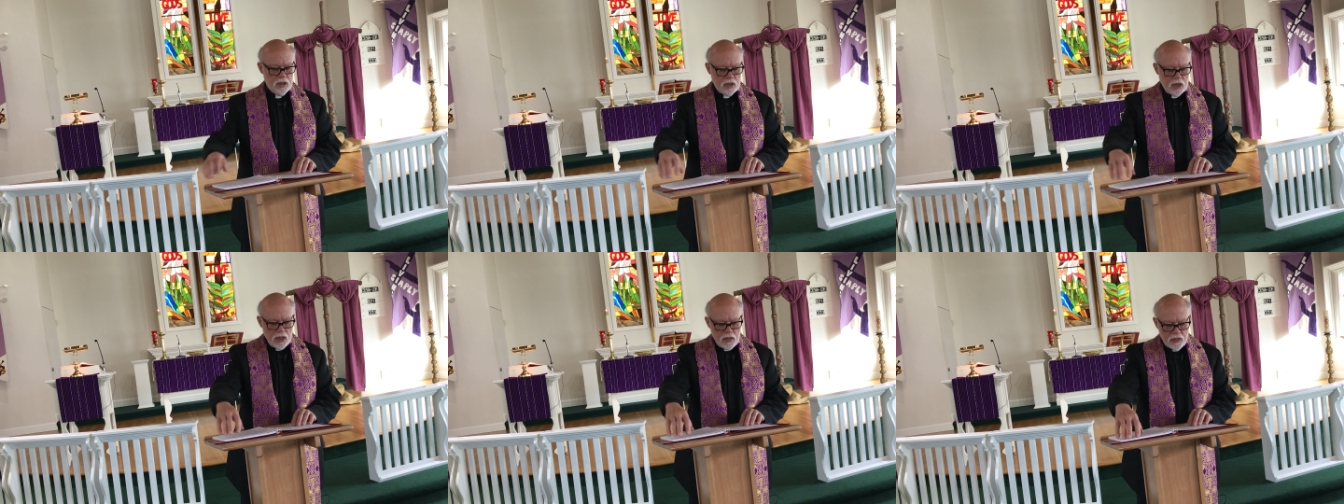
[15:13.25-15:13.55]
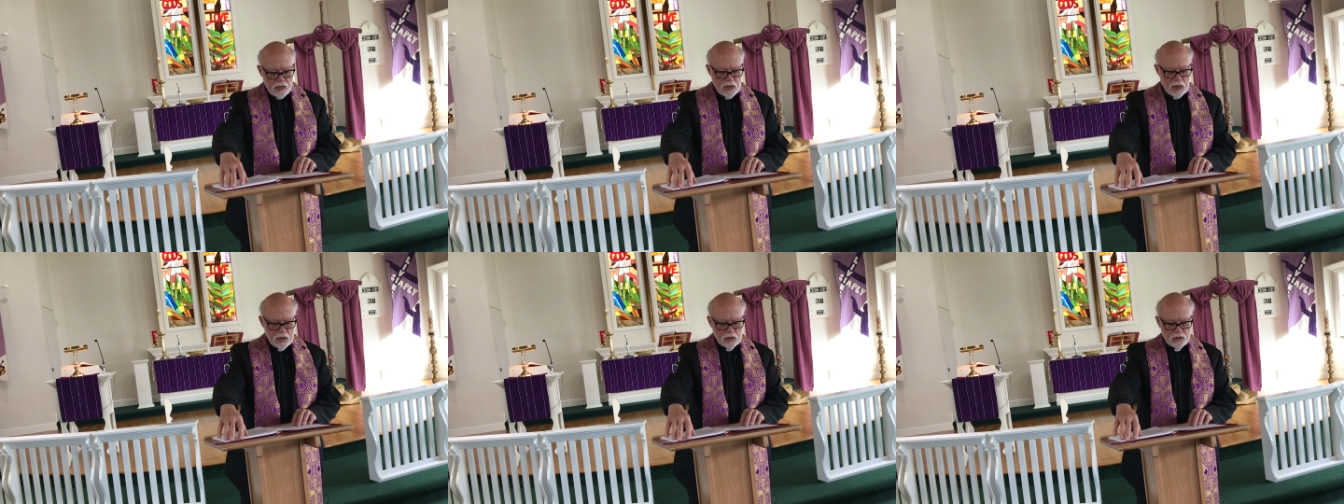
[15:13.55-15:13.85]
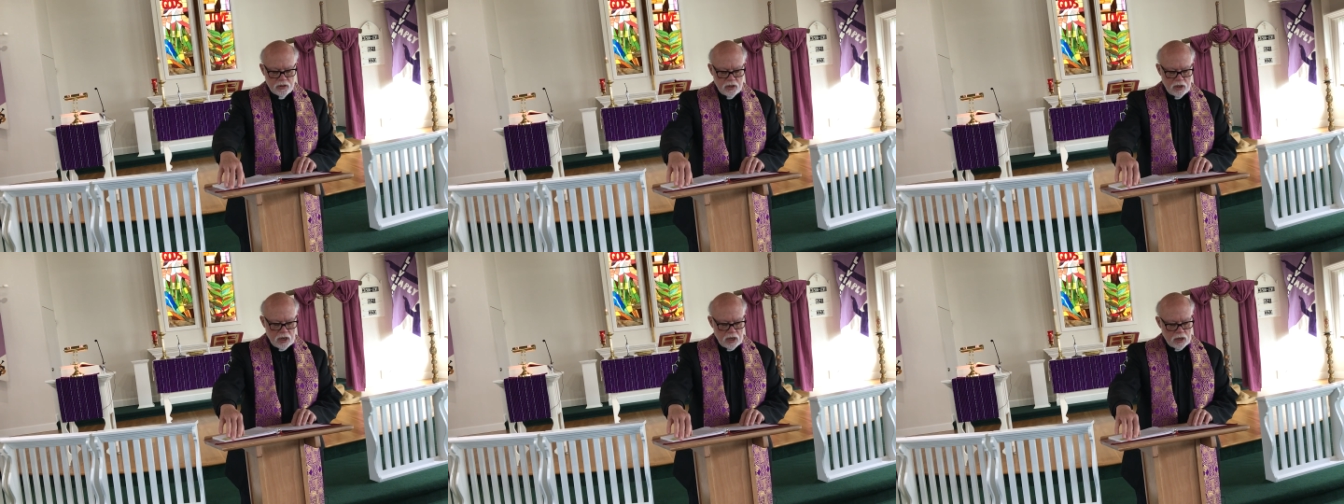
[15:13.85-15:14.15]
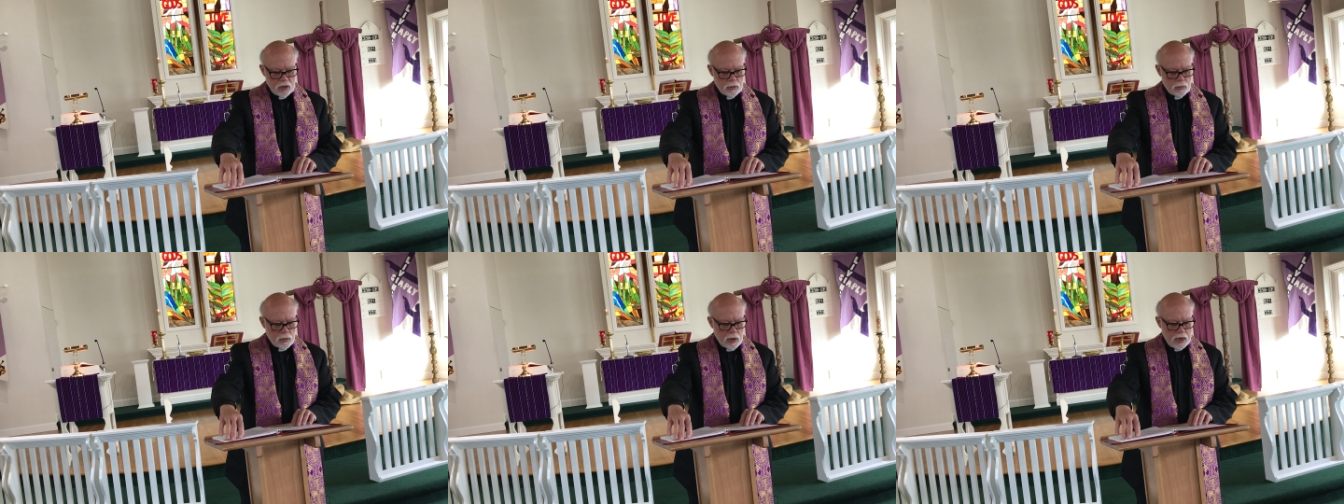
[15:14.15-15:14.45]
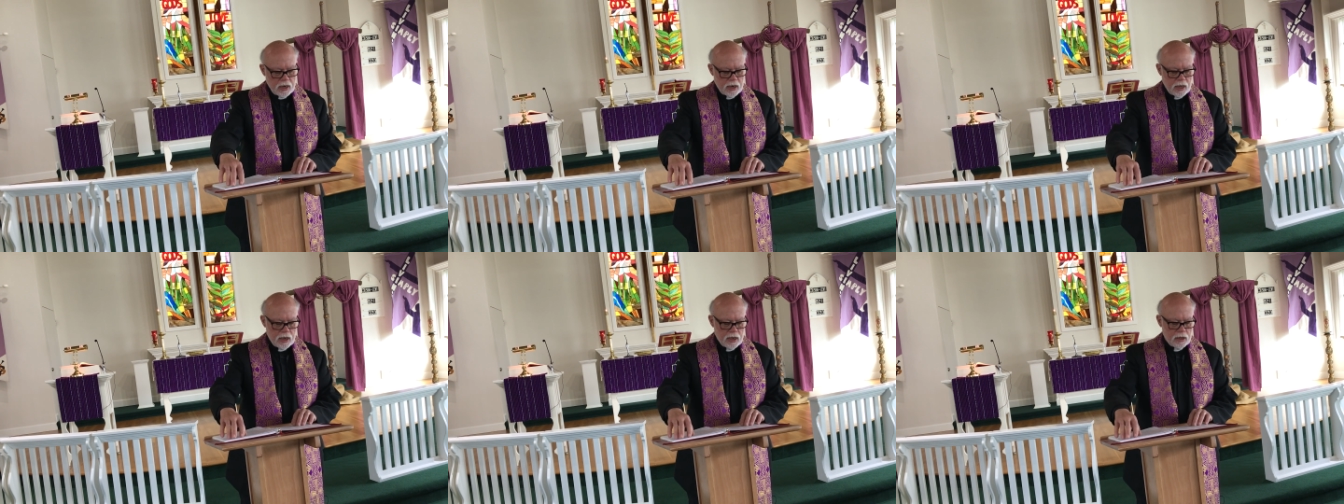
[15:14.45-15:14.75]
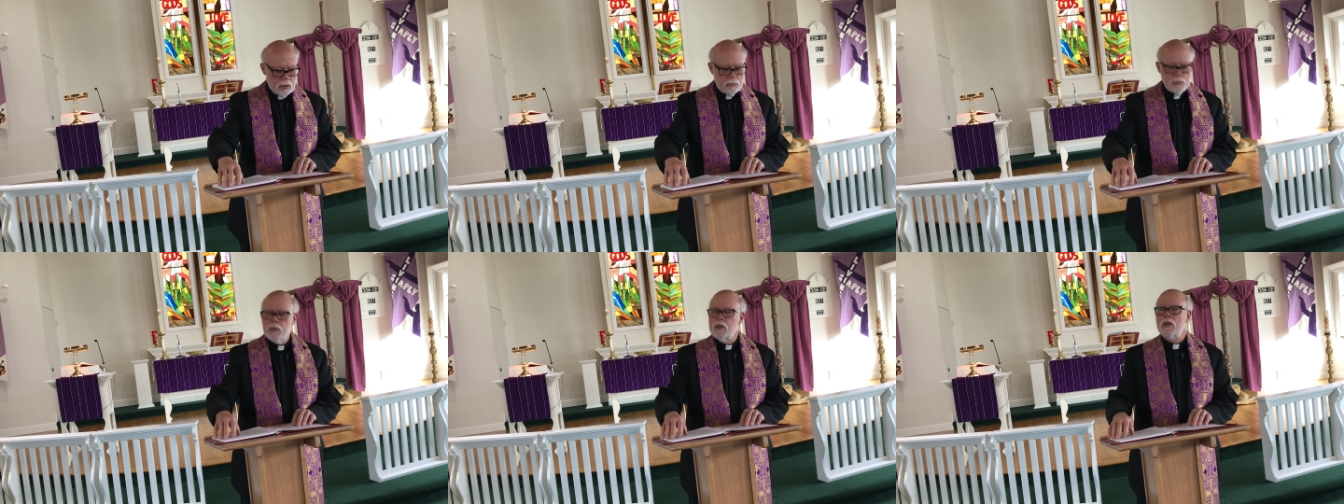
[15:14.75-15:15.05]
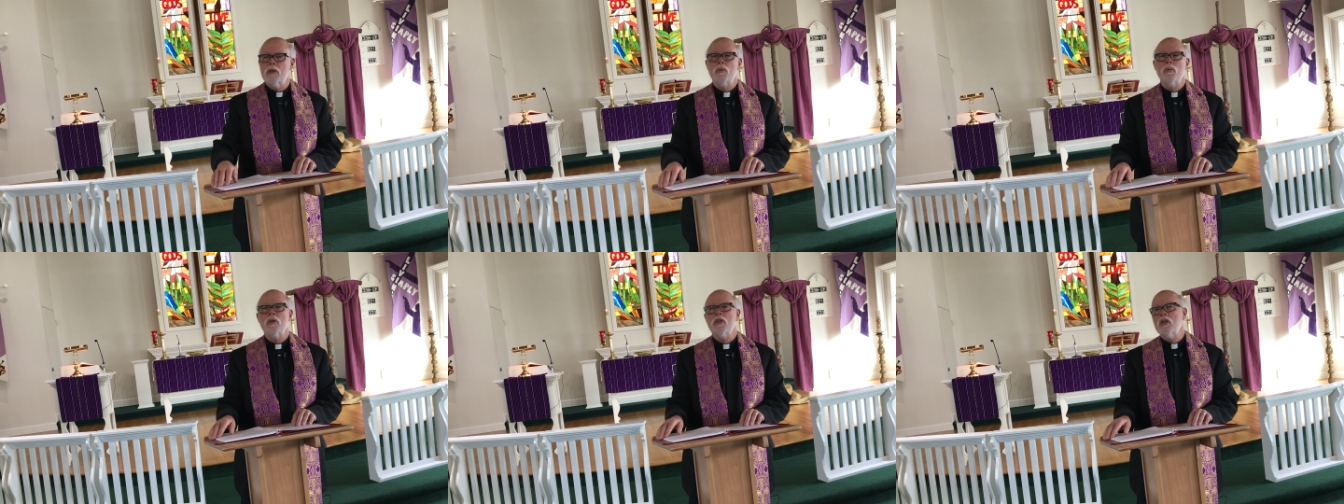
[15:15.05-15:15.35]
10,000 at your right hand, but
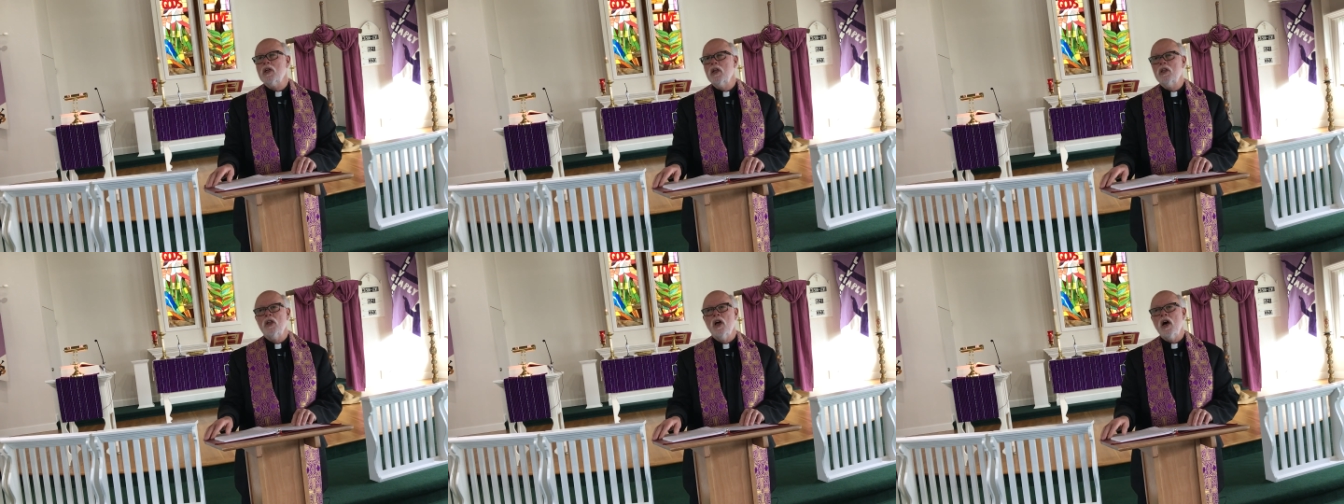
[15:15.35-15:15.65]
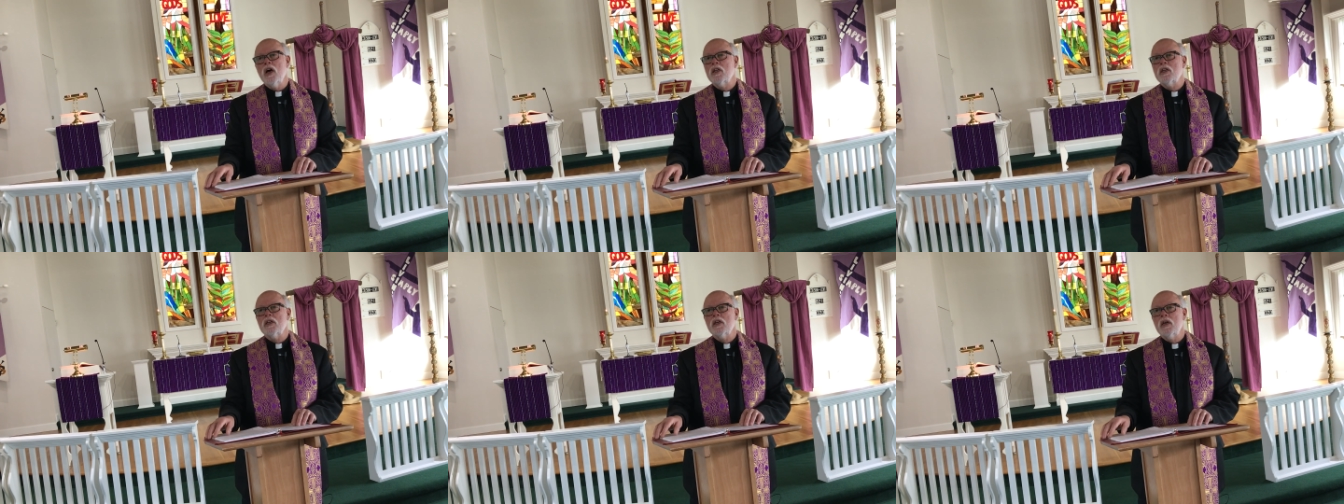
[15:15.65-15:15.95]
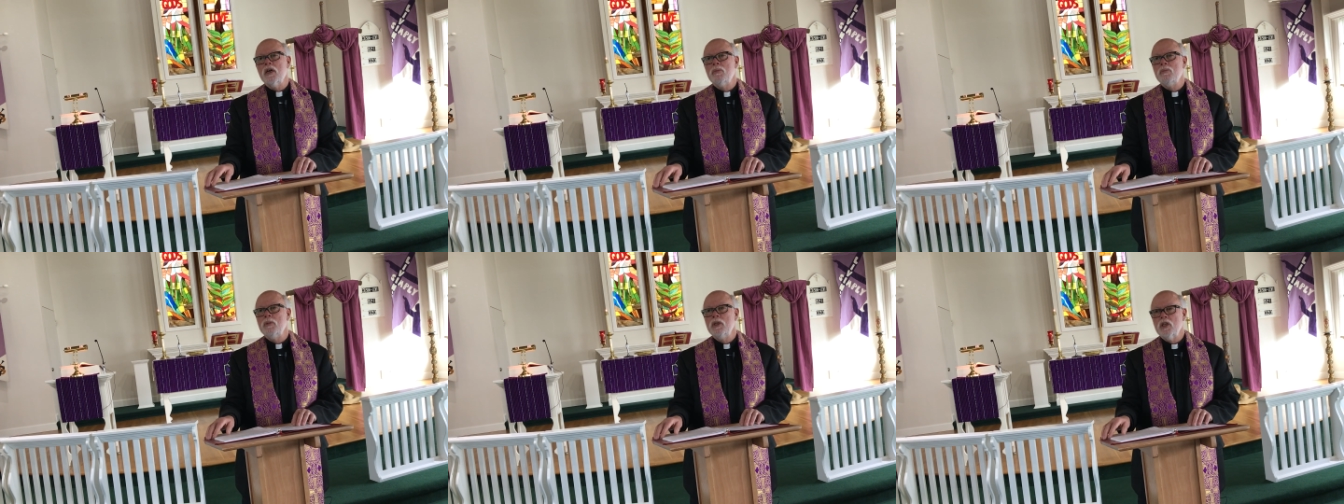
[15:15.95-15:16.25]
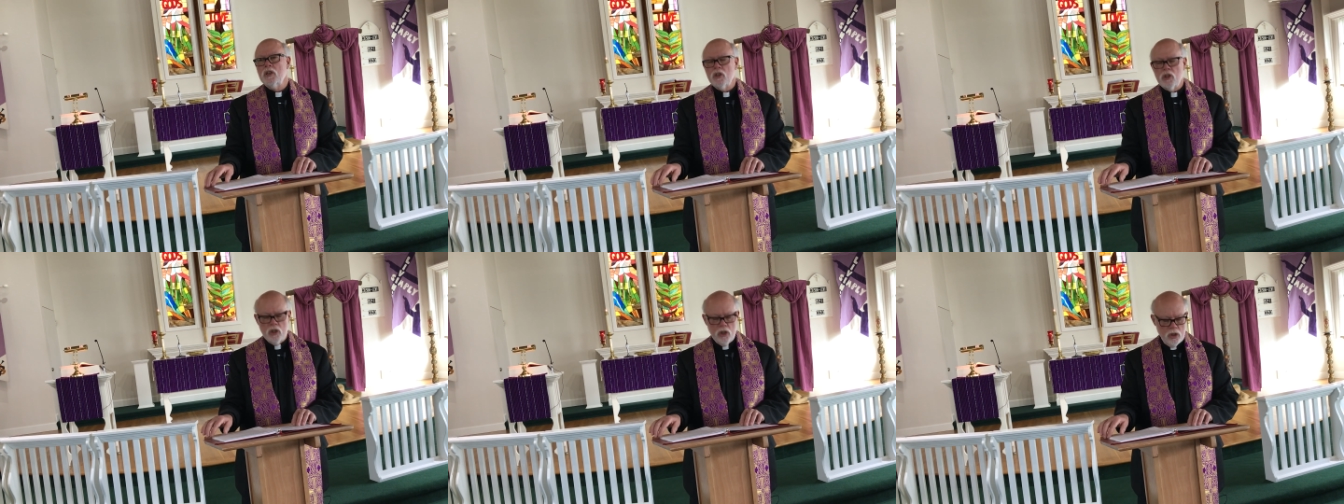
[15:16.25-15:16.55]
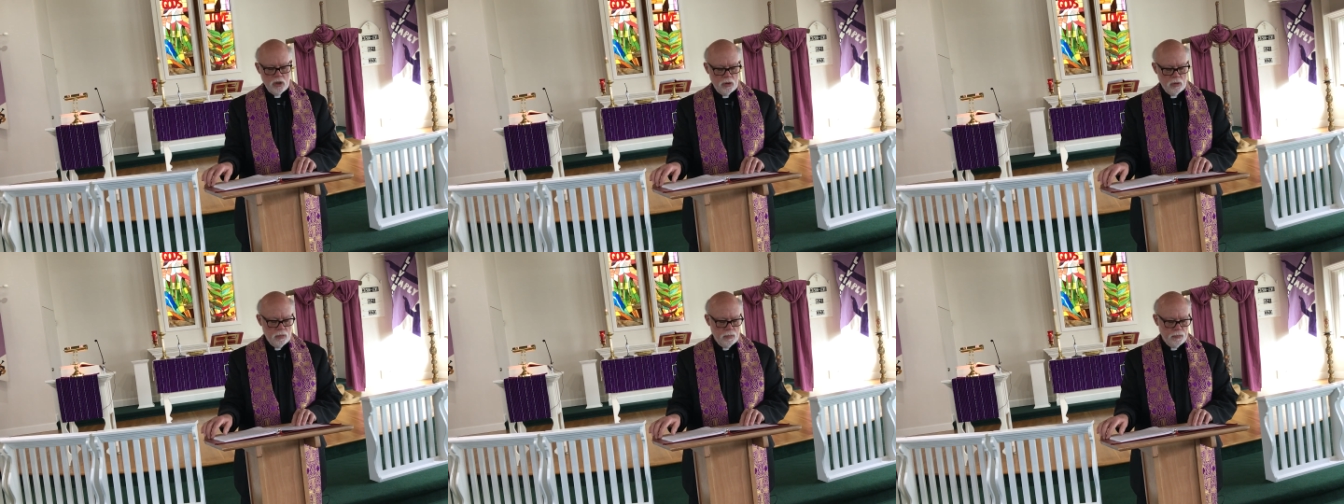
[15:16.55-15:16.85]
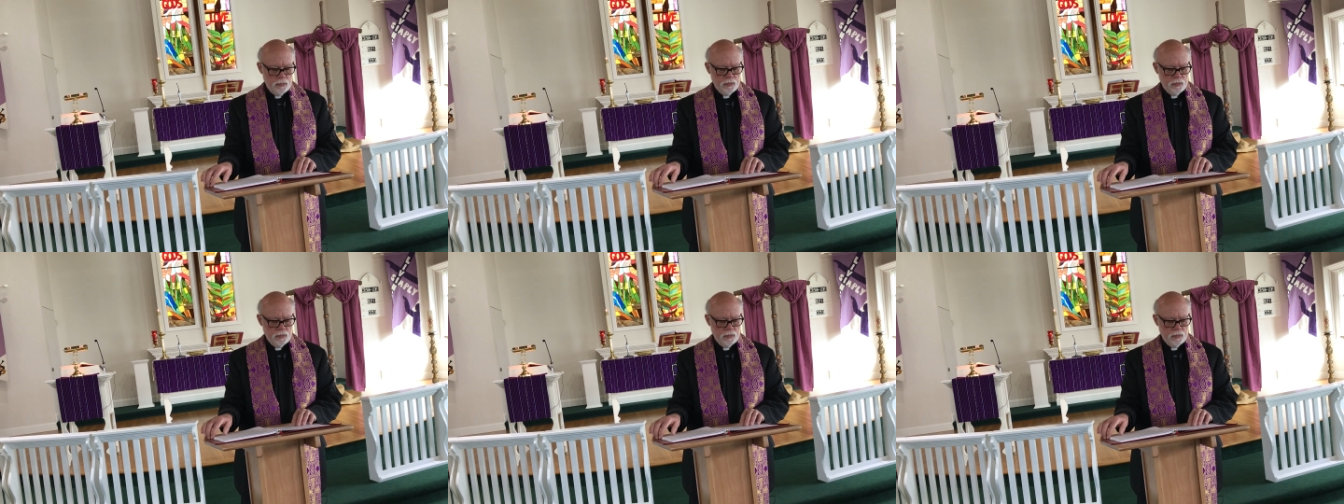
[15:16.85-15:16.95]
it will not come near you.